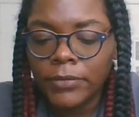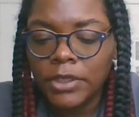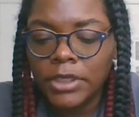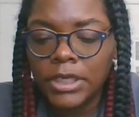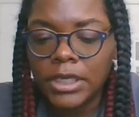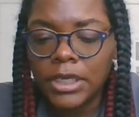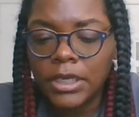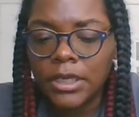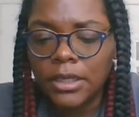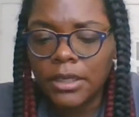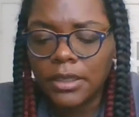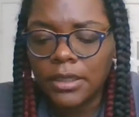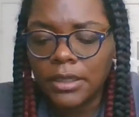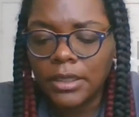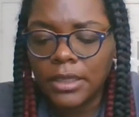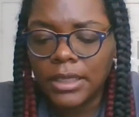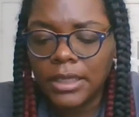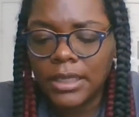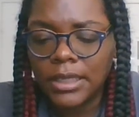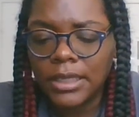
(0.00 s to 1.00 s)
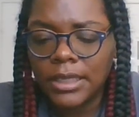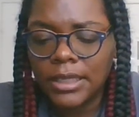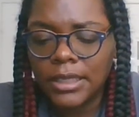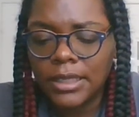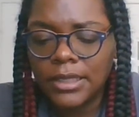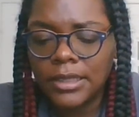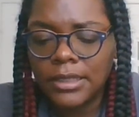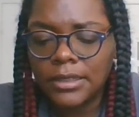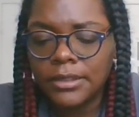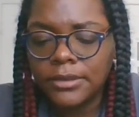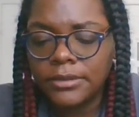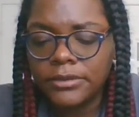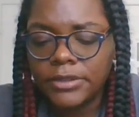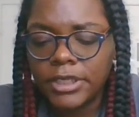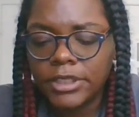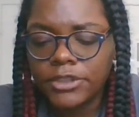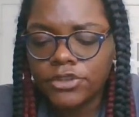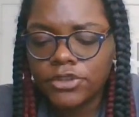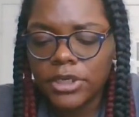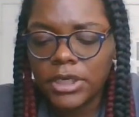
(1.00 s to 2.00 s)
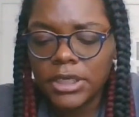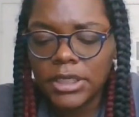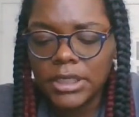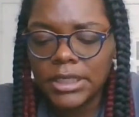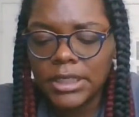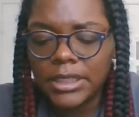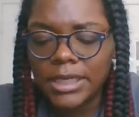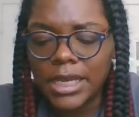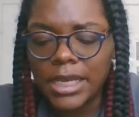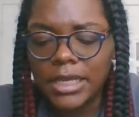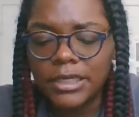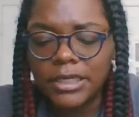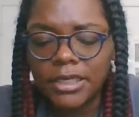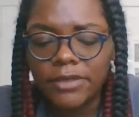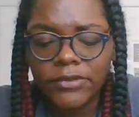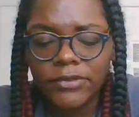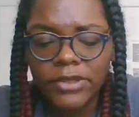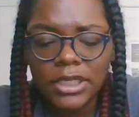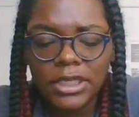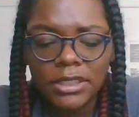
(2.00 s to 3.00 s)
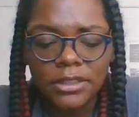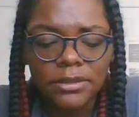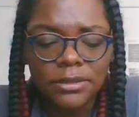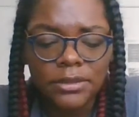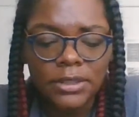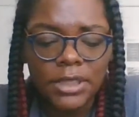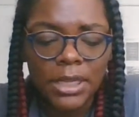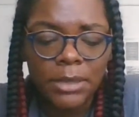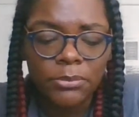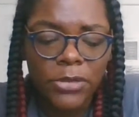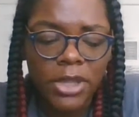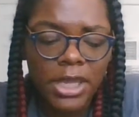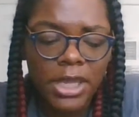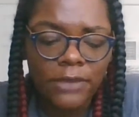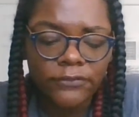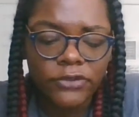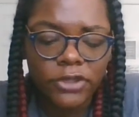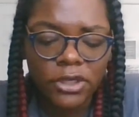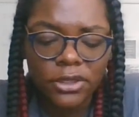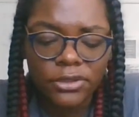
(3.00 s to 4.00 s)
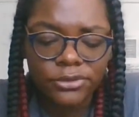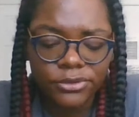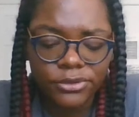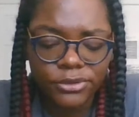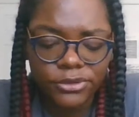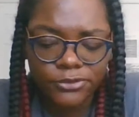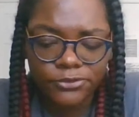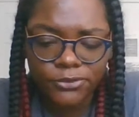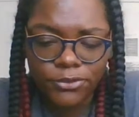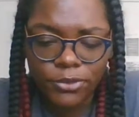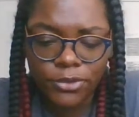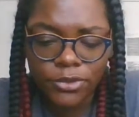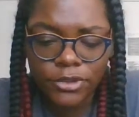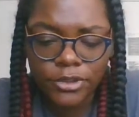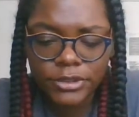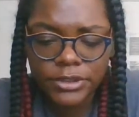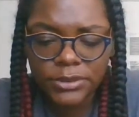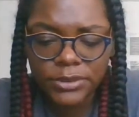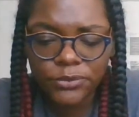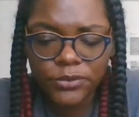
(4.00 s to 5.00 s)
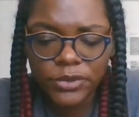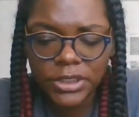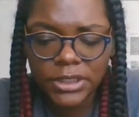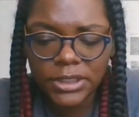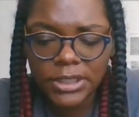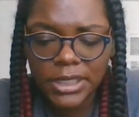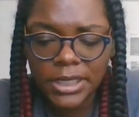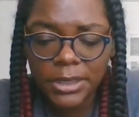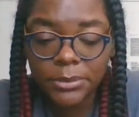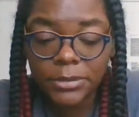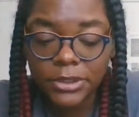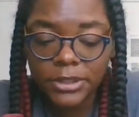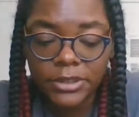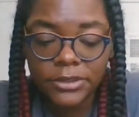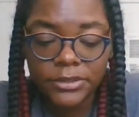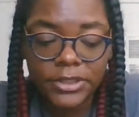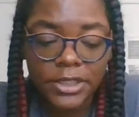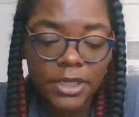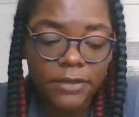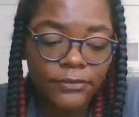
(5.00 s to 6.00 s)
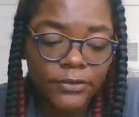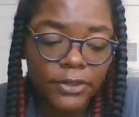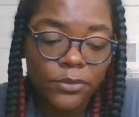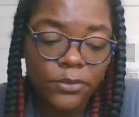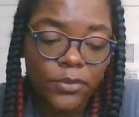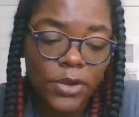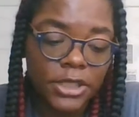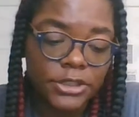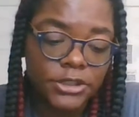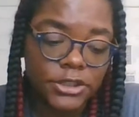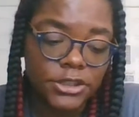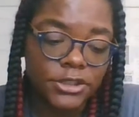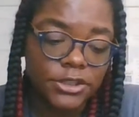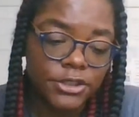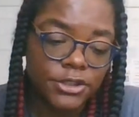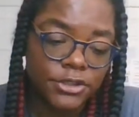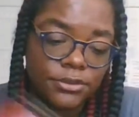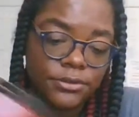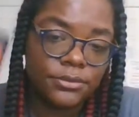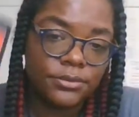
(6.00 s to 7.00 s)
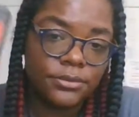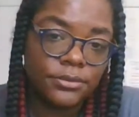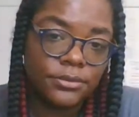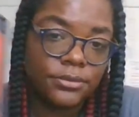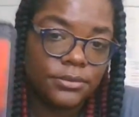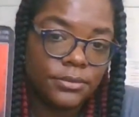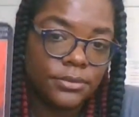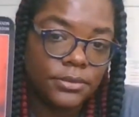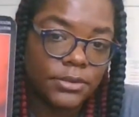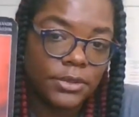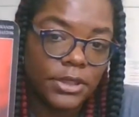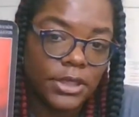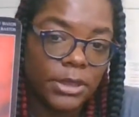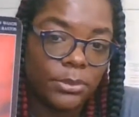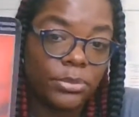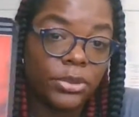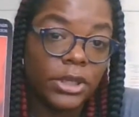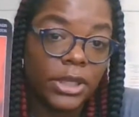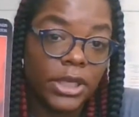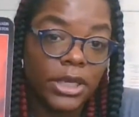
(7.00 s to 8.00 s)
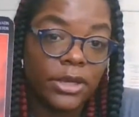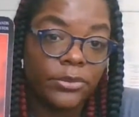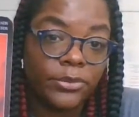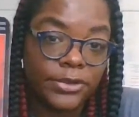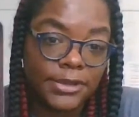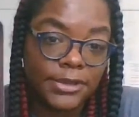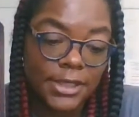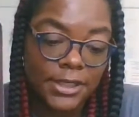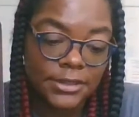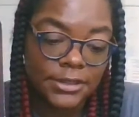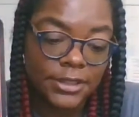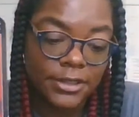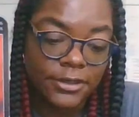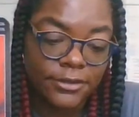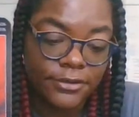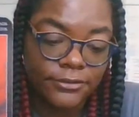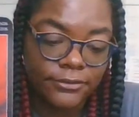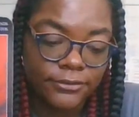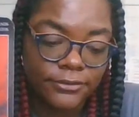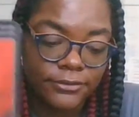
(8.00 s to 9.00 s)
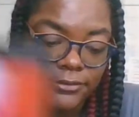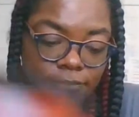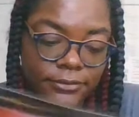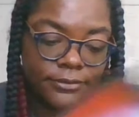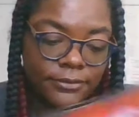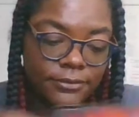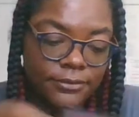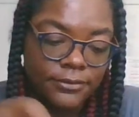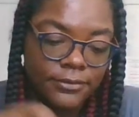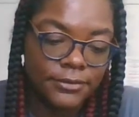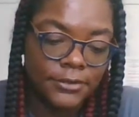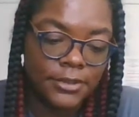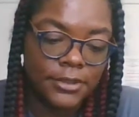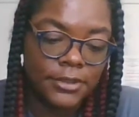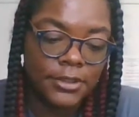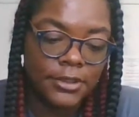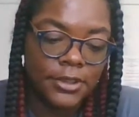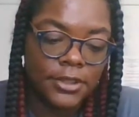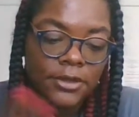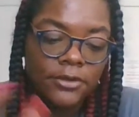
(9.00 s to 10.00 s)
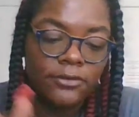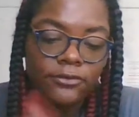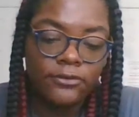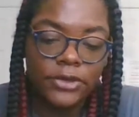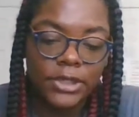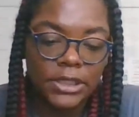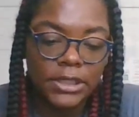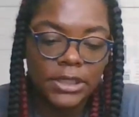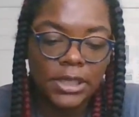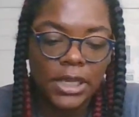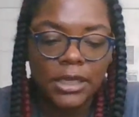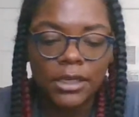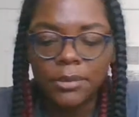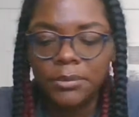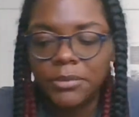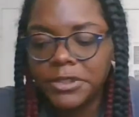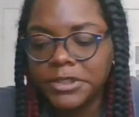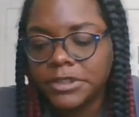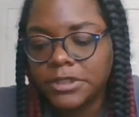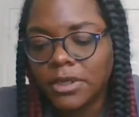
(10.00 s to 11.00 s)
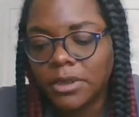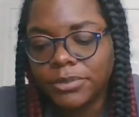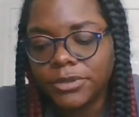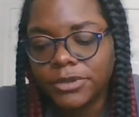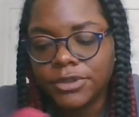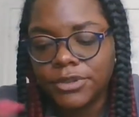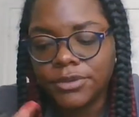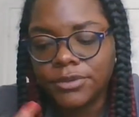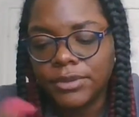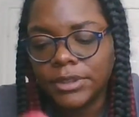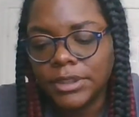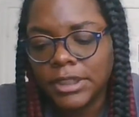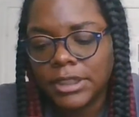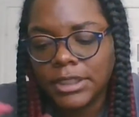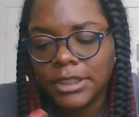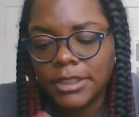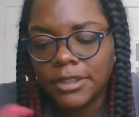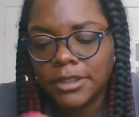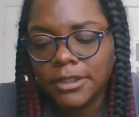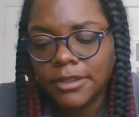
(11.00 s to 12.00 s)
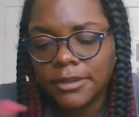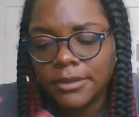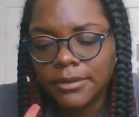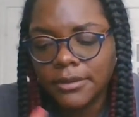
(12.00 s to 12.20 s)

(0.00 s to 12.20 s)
Yeah, and they're trying to get out of it. They may have to go a divorce and whatnot, but they're definitely watching you and playing with themselves. Feeling like a missed opportunity here.